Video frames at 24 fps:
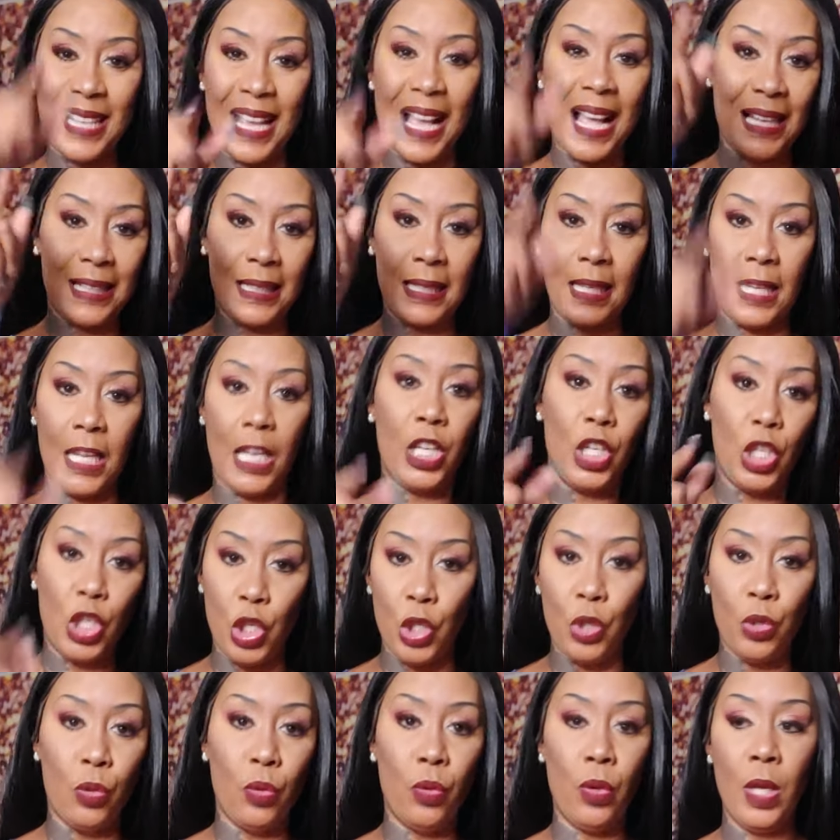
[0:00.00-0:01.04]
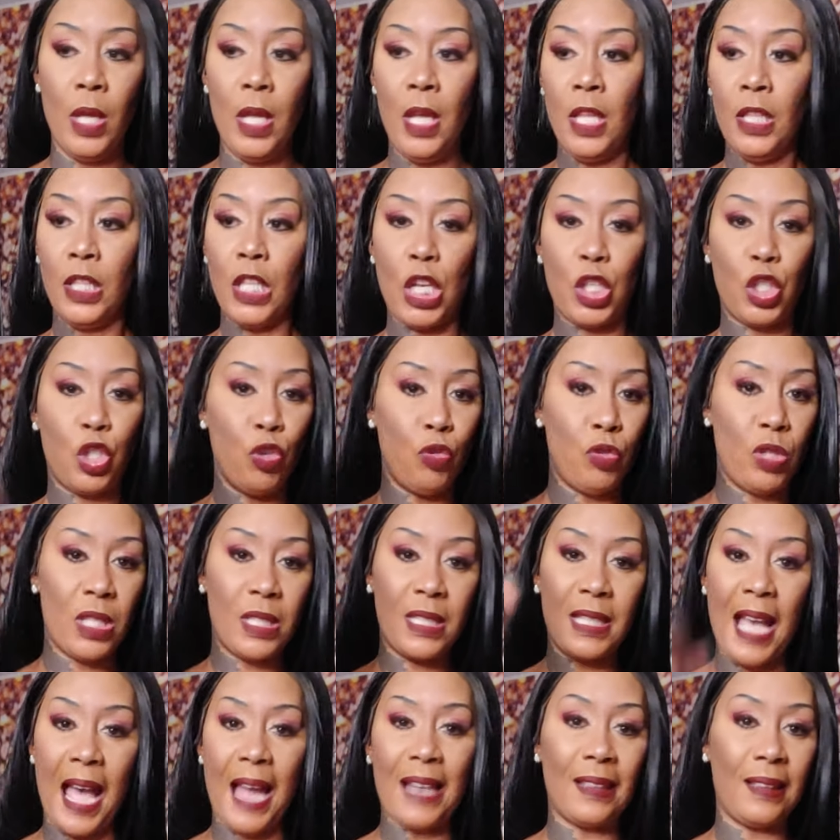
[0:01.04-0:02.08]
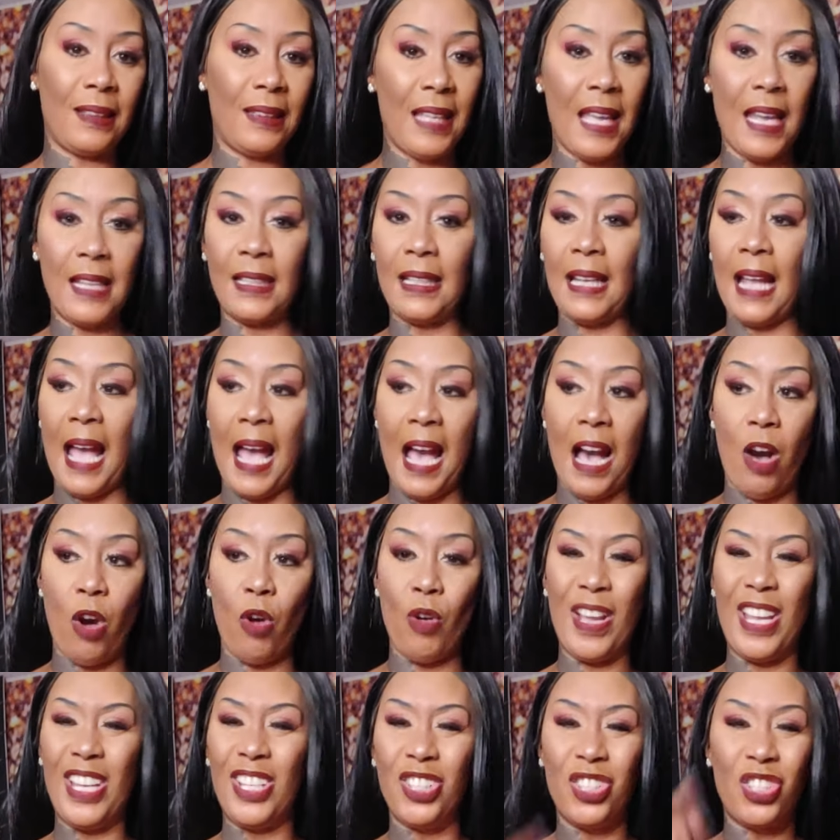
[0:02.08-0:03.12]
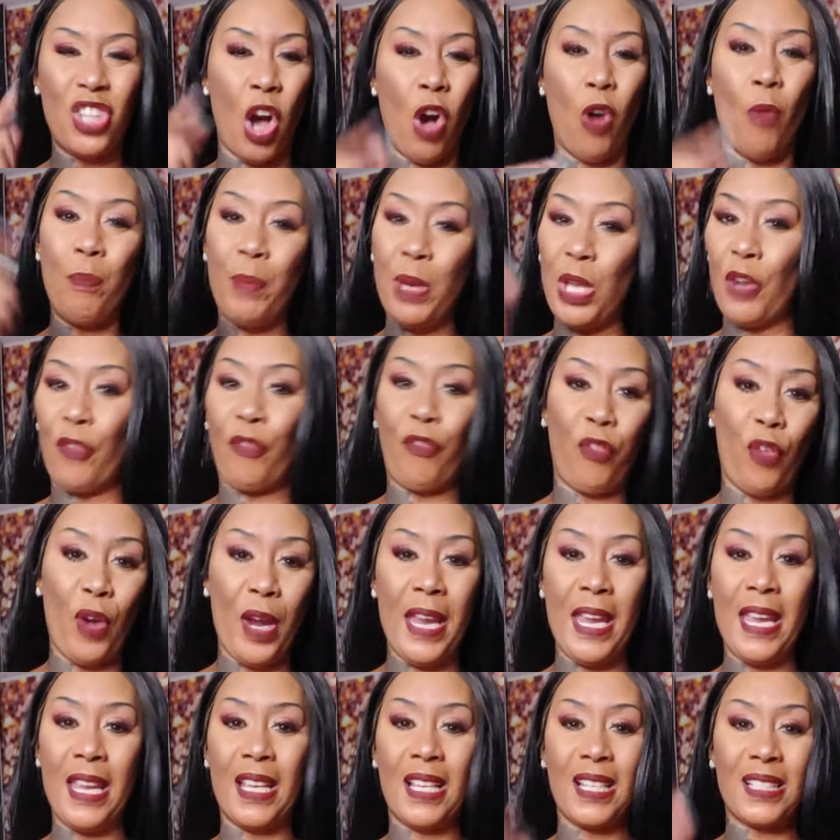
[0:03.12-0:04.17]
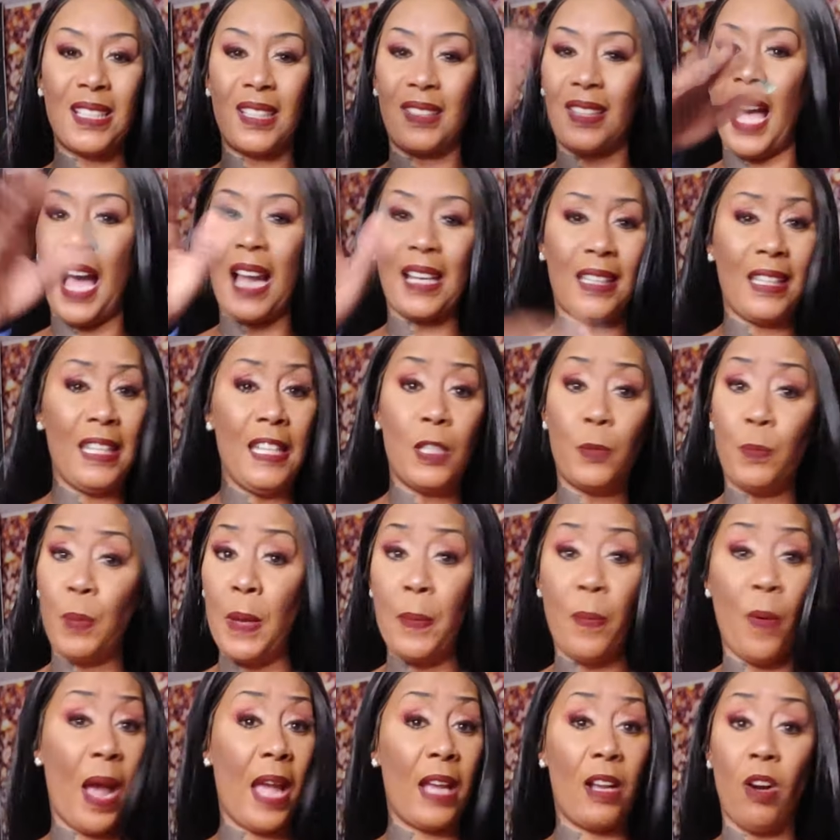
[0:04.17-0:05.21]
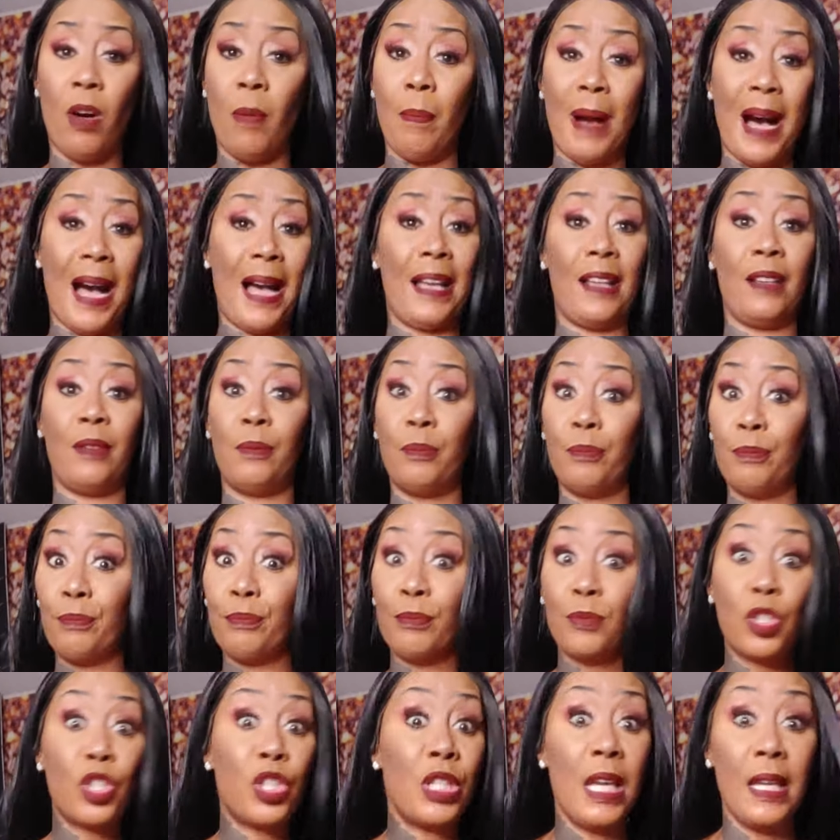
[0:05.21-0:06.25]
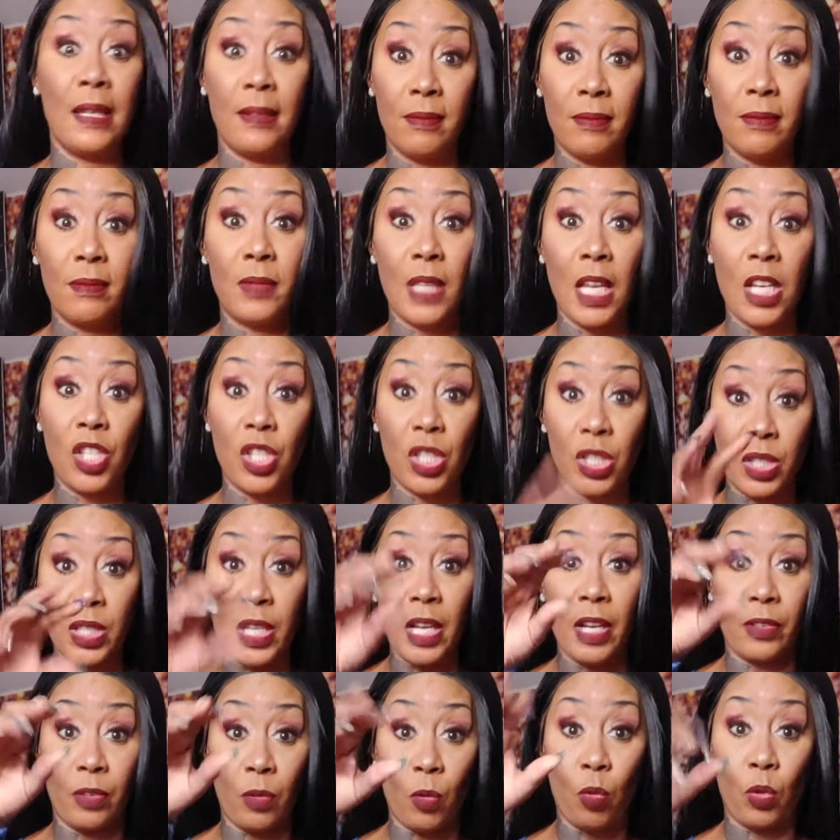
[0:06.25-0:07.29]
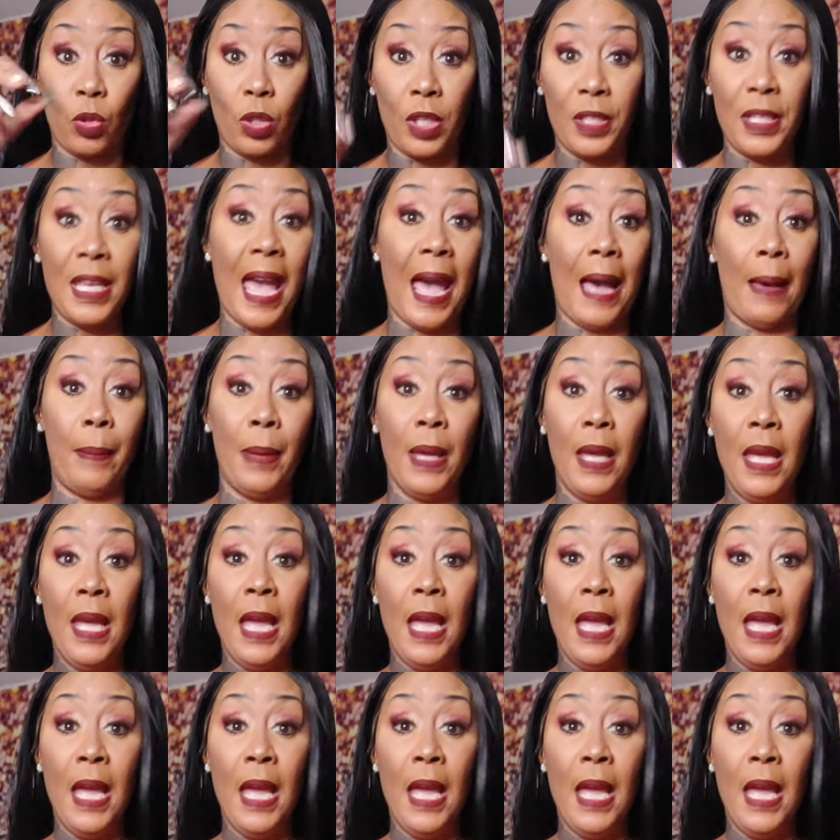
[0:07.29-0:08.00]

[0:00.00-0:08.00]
talent in you that you just got to let it out and don't be afraid because a lot of these people ain't going to buy shit. They just there to, to yap.